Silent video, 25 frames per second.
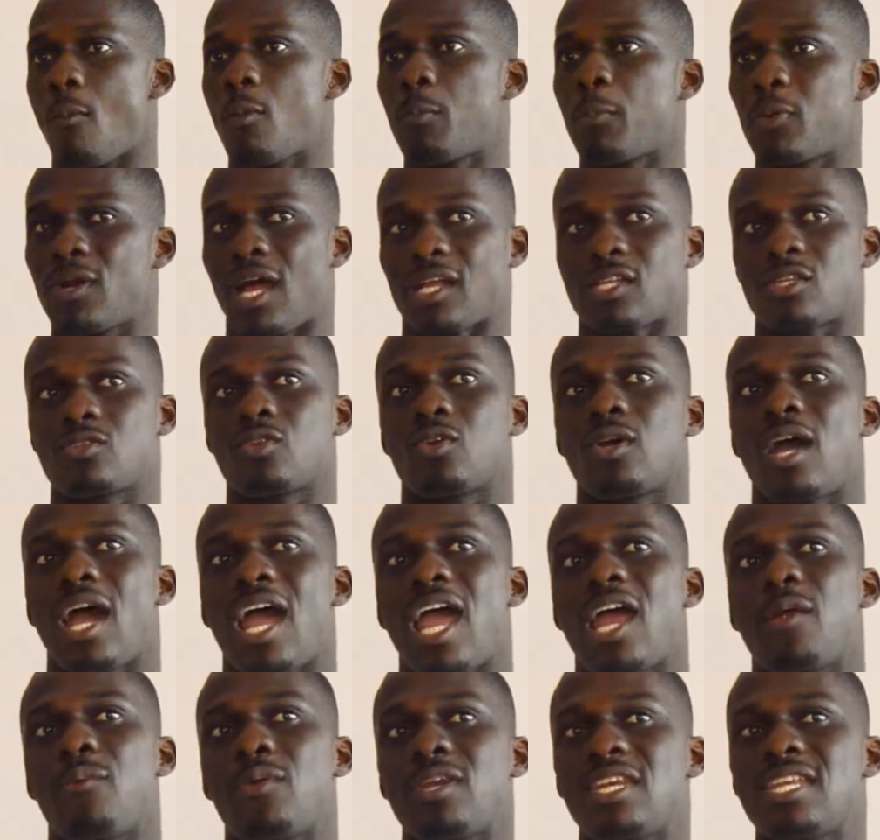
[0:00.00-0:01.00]
put that to
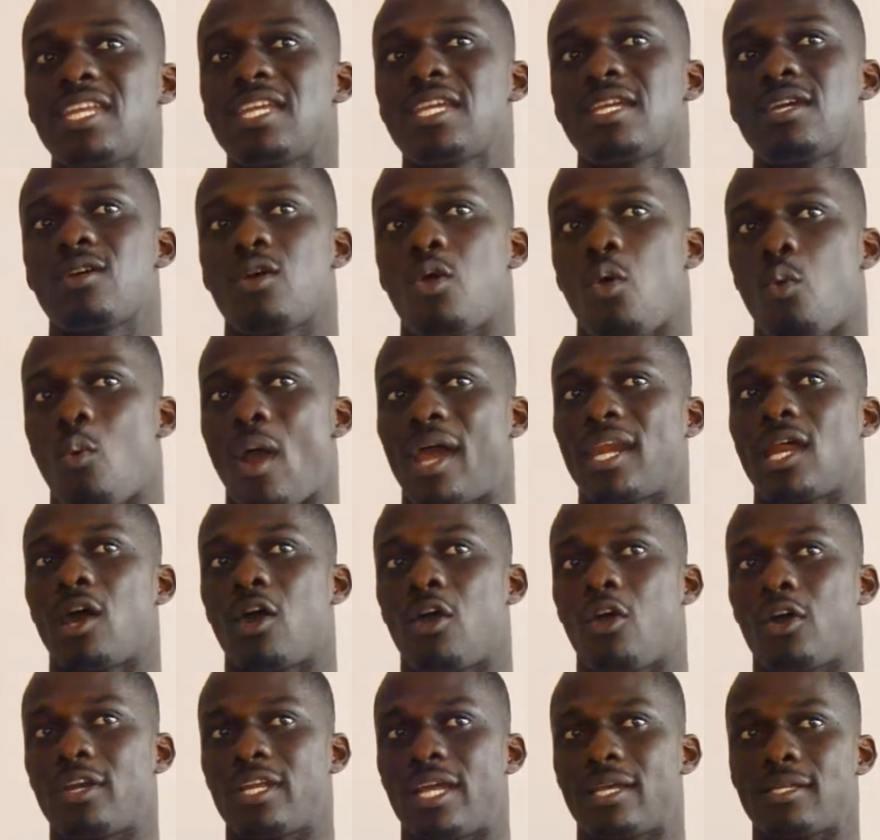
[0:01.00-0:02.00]
every wider
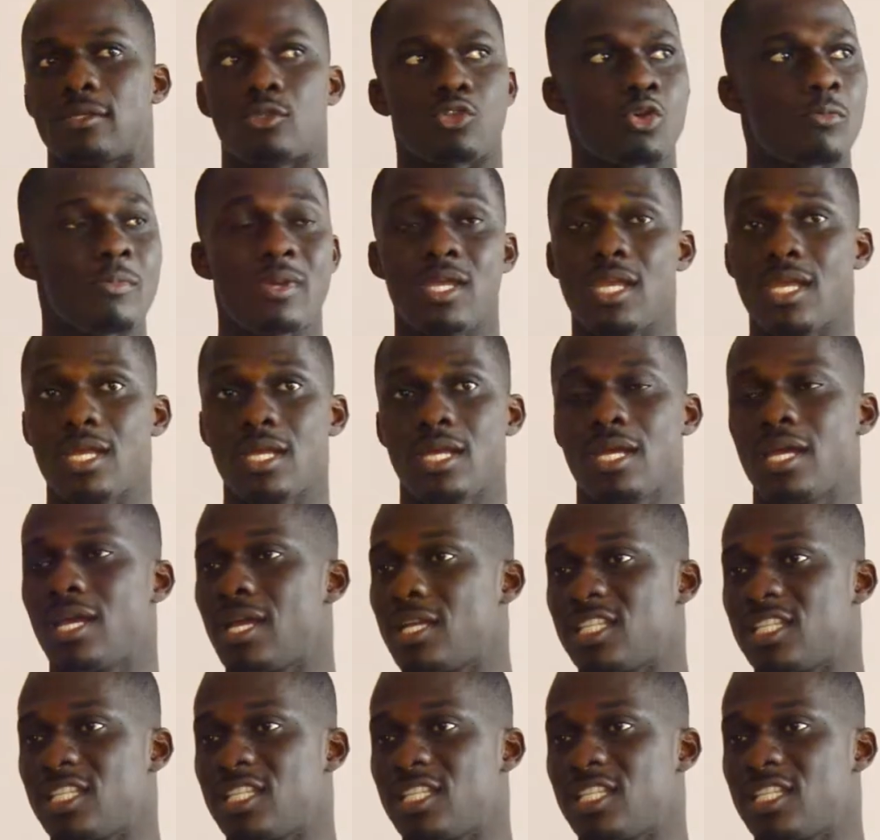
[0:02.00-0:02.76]
audience. So me,